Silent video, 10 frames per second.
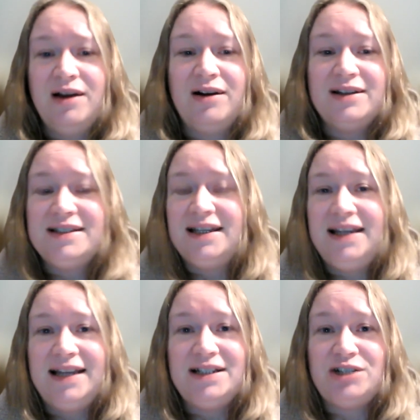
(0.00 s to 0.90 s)

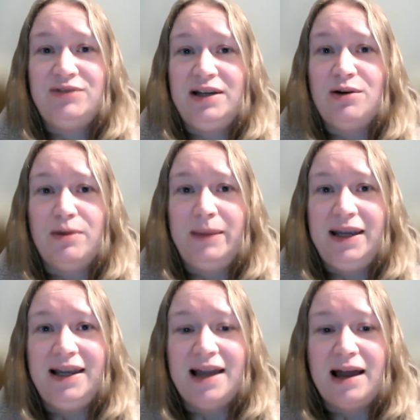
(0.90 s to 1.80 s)
Honestly, it just really got
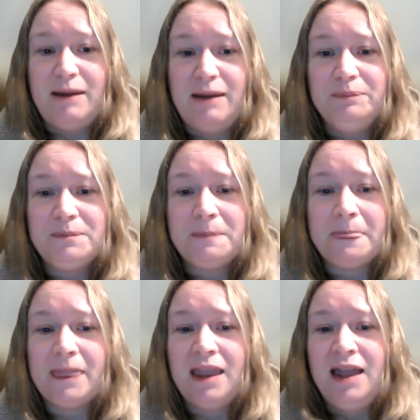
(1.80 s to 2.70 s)
me.
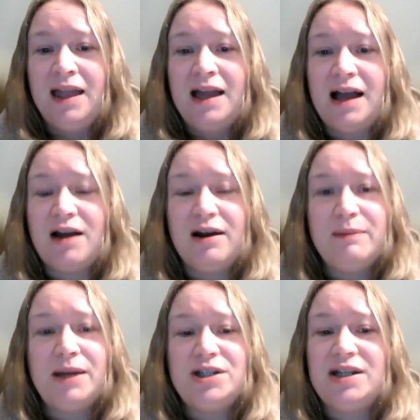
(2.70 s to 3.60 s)
I can't
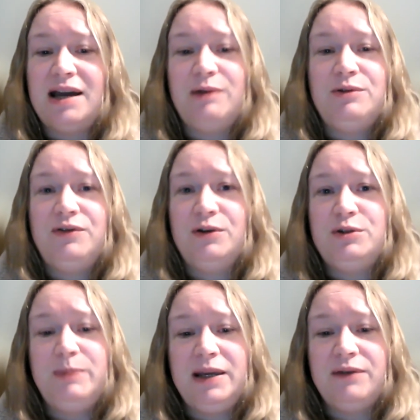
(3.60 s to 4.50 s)
imagine how it would feel
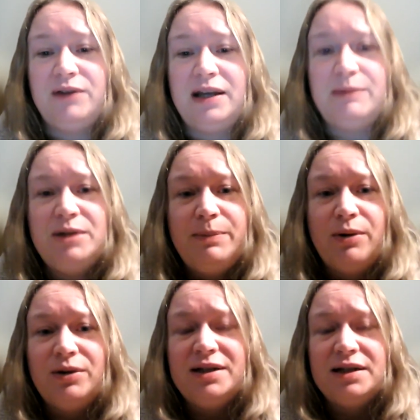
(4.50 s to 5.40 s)
to be given an empty
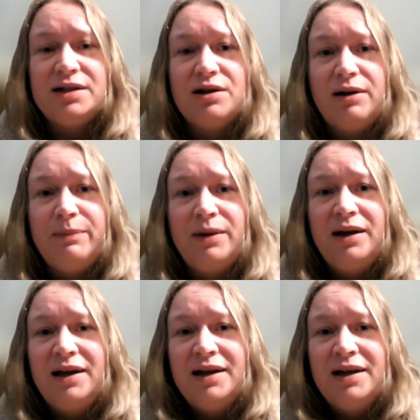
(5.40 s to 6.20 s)
bowl at dinner time.